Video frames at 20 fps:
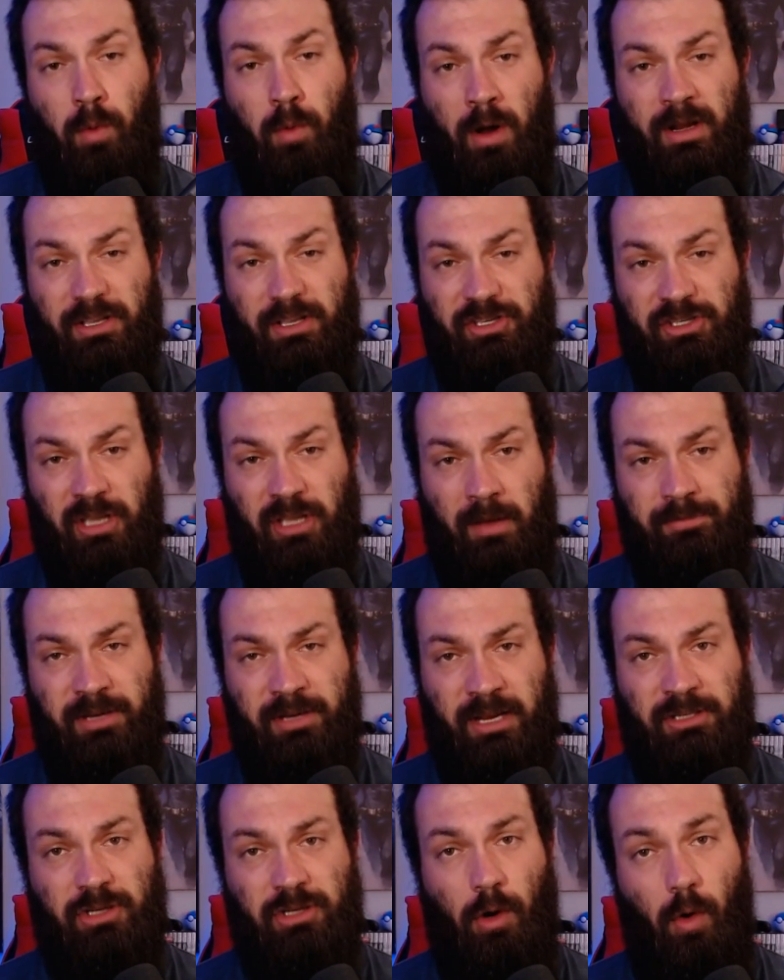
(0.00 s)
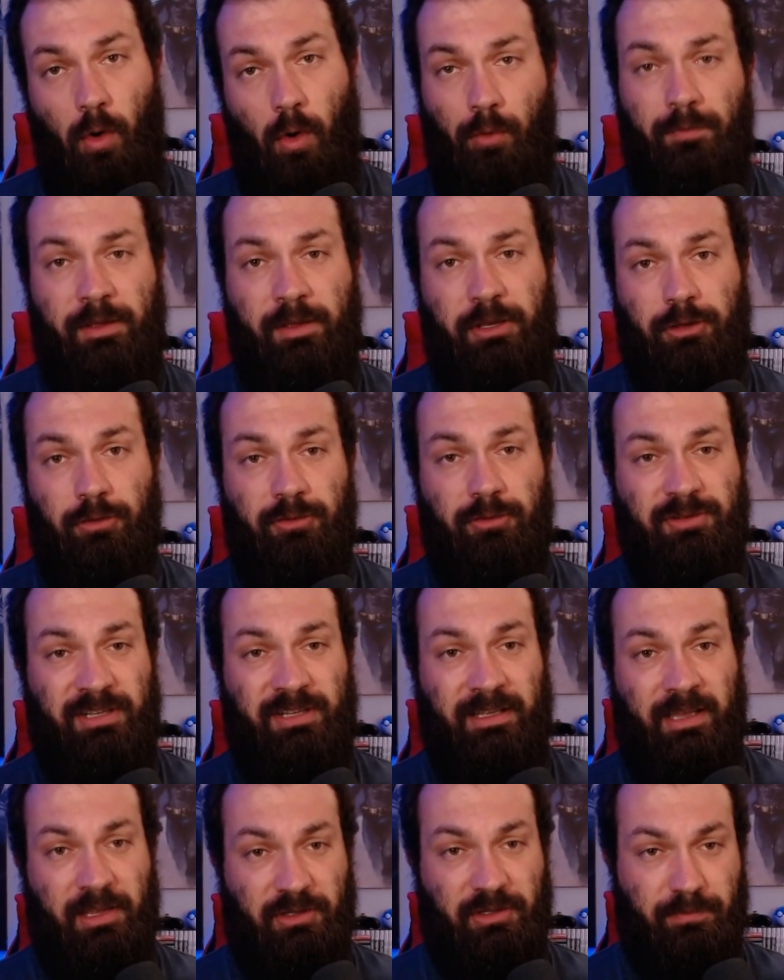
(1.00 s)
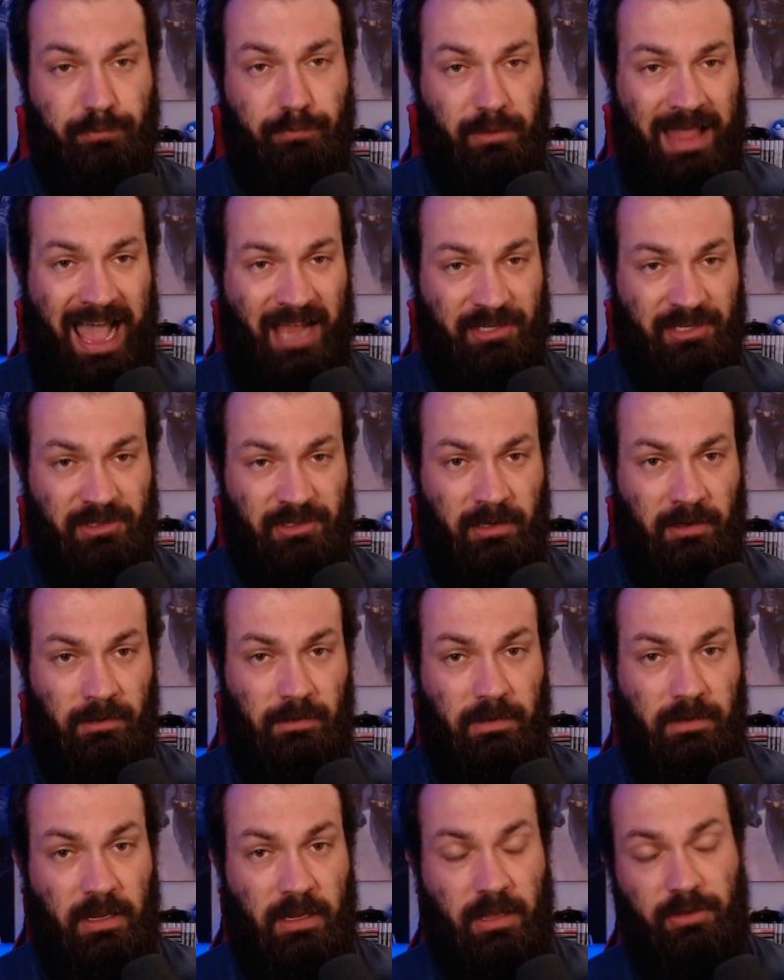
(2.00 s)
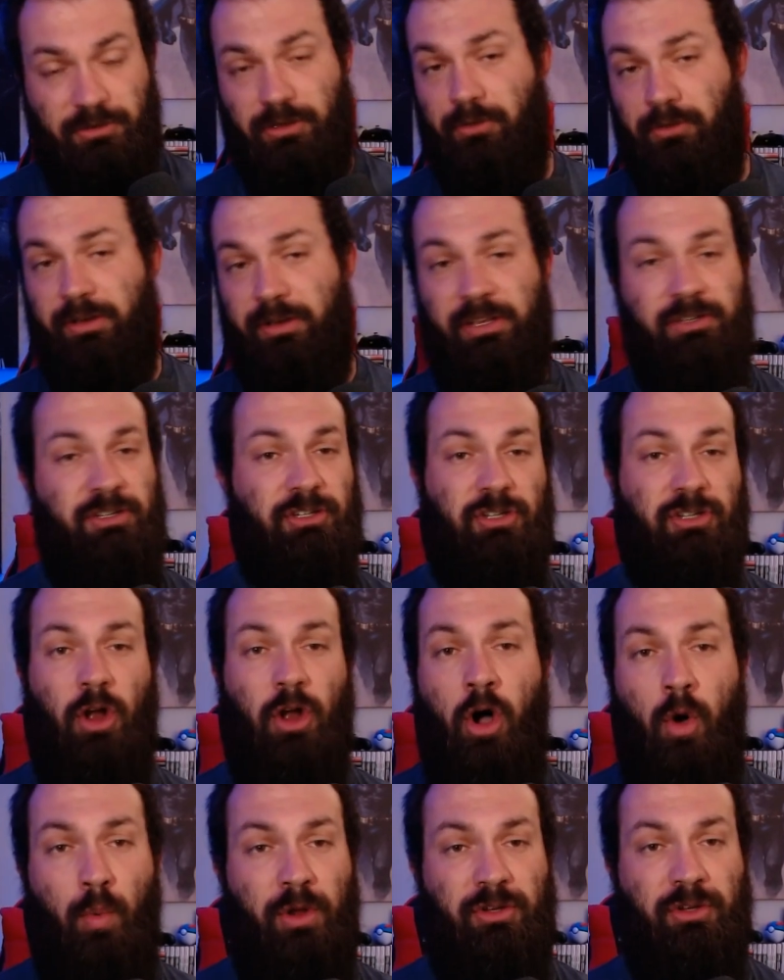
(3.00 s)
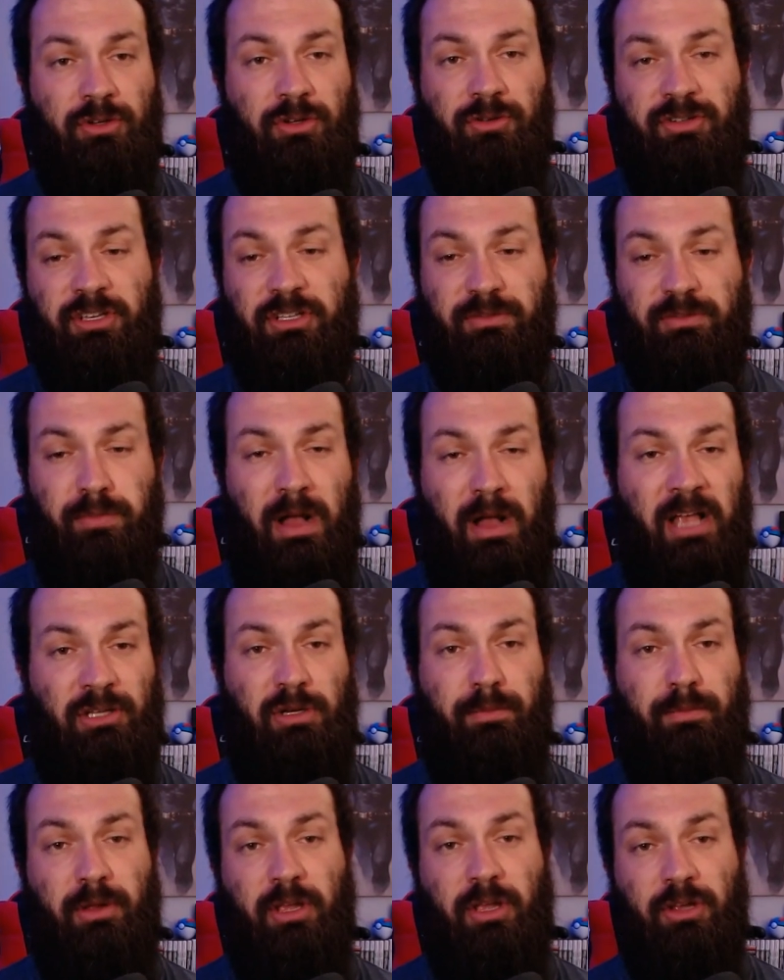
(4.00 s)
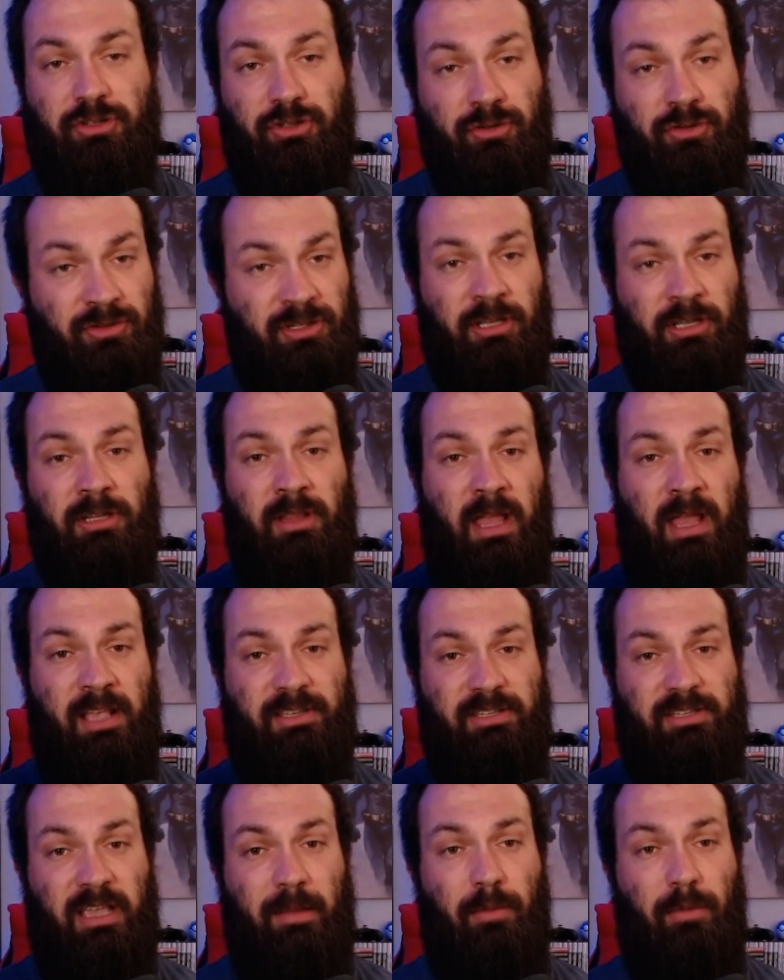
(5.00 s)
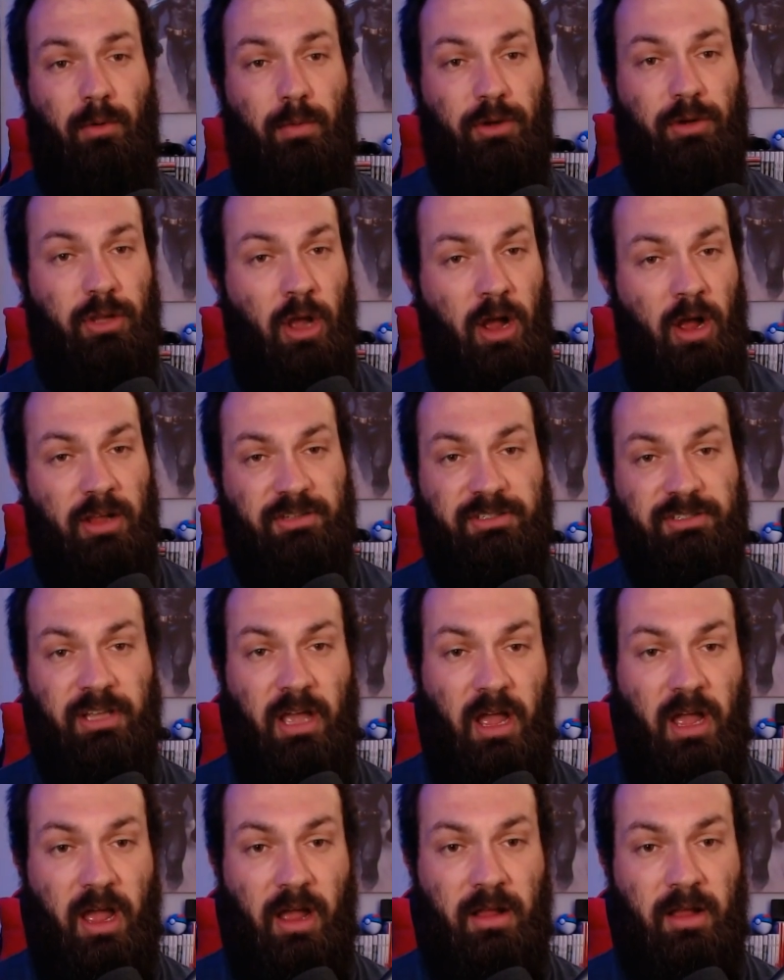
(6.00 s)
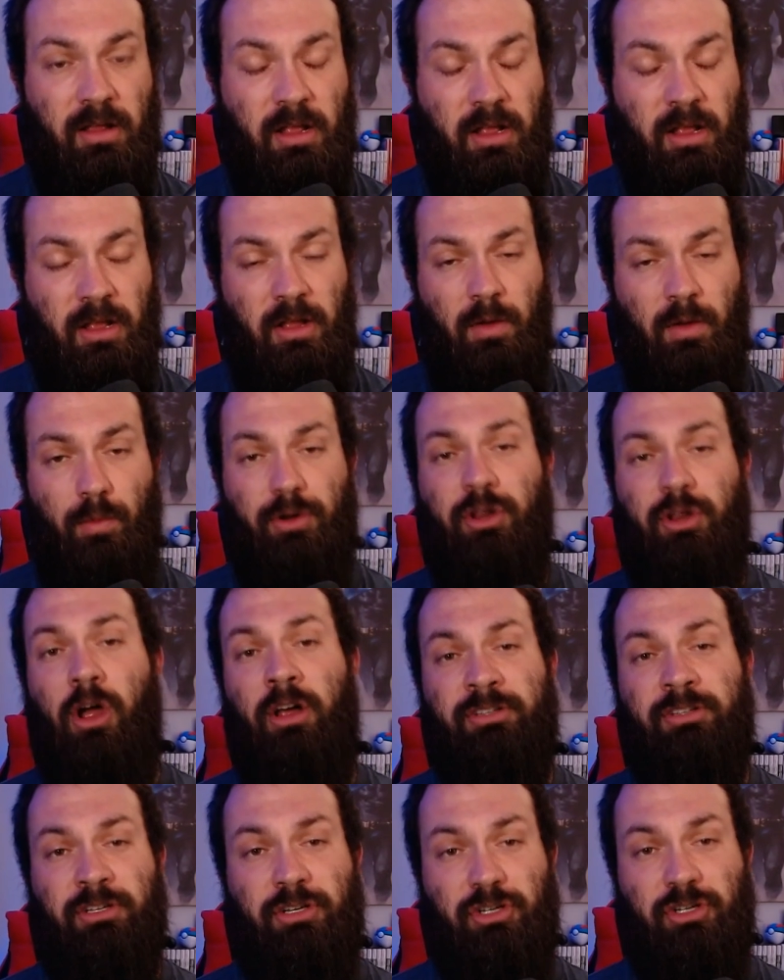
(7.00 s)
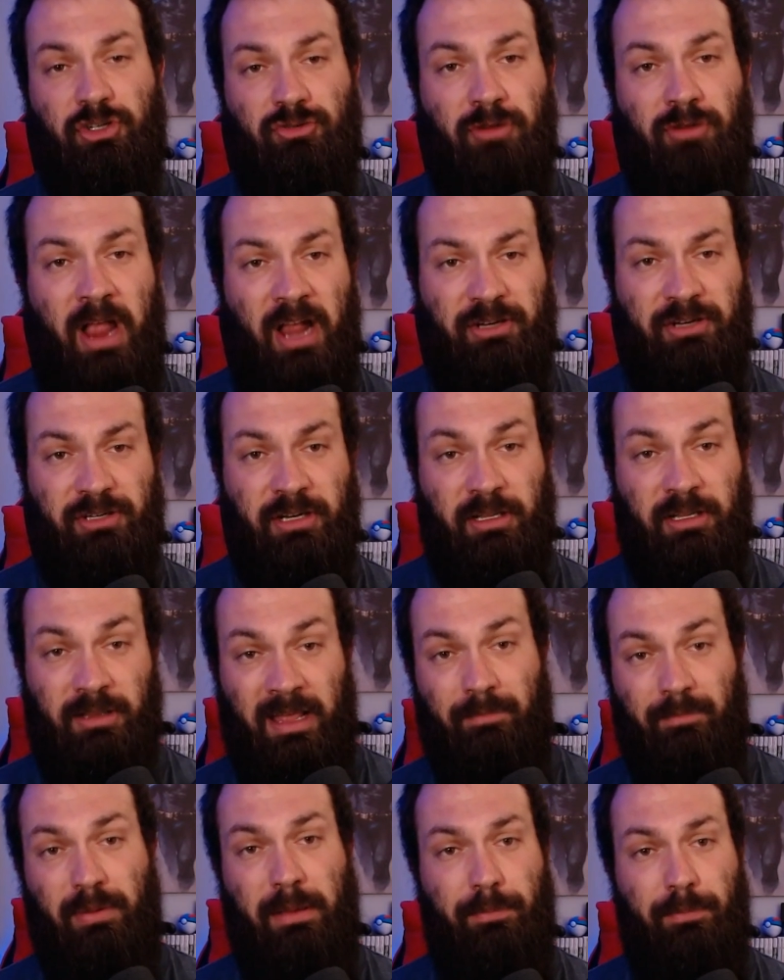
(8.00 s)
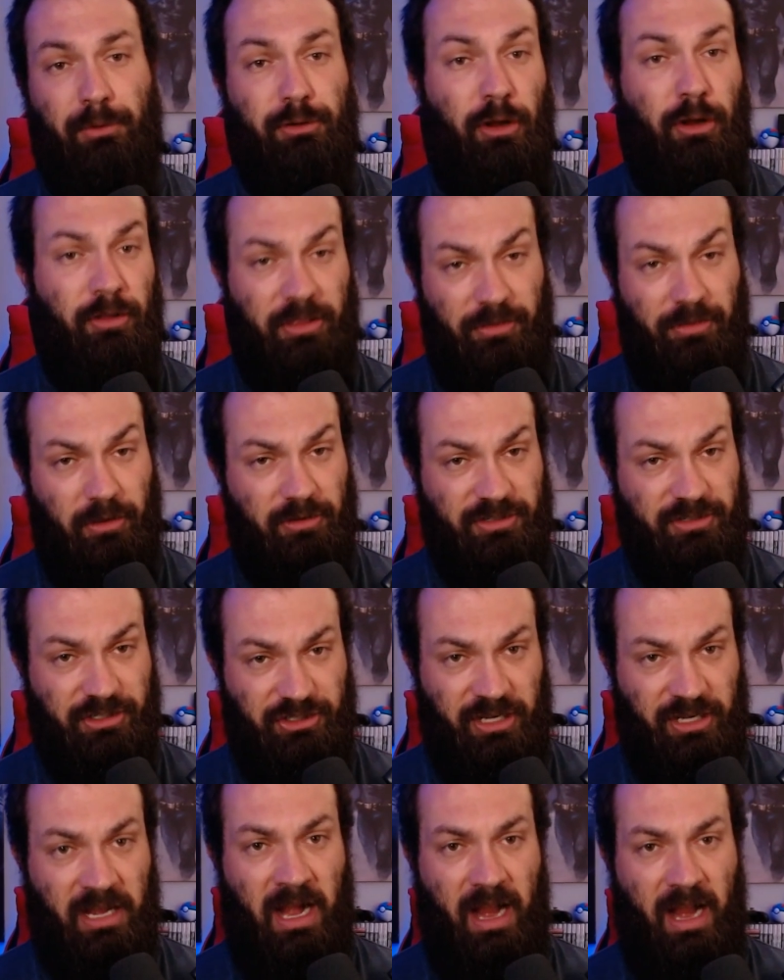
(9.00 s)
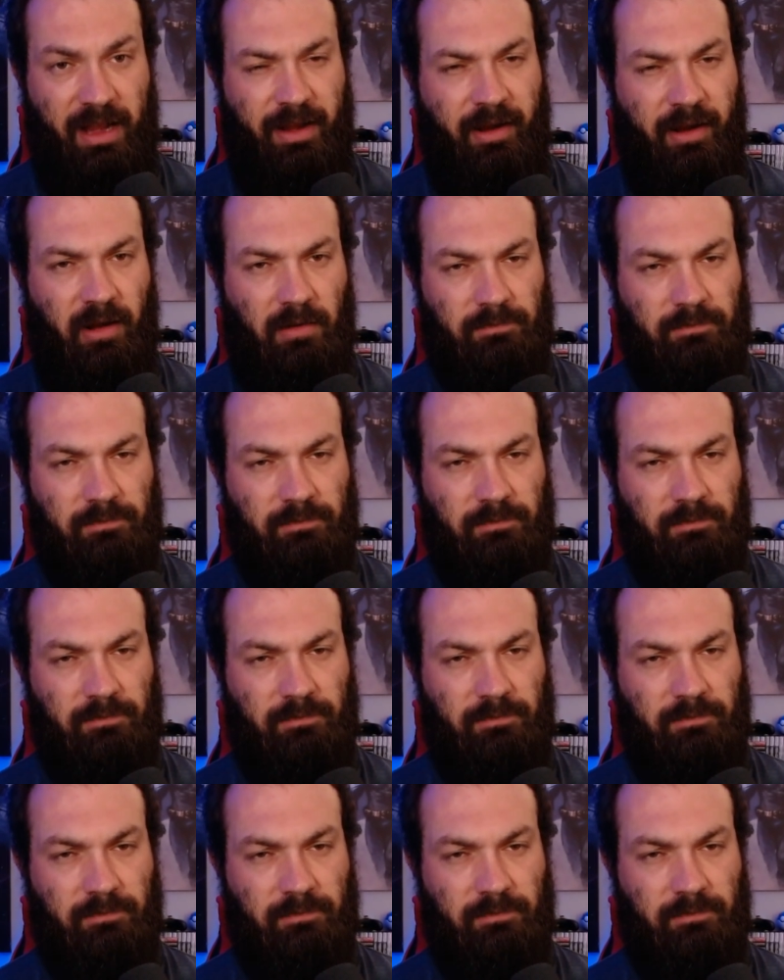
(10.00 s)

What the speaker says: subject to only using his blaster, so he's just always using his blaster because using a lightsaber would cause a distraction and let people know that there's a Jedi here.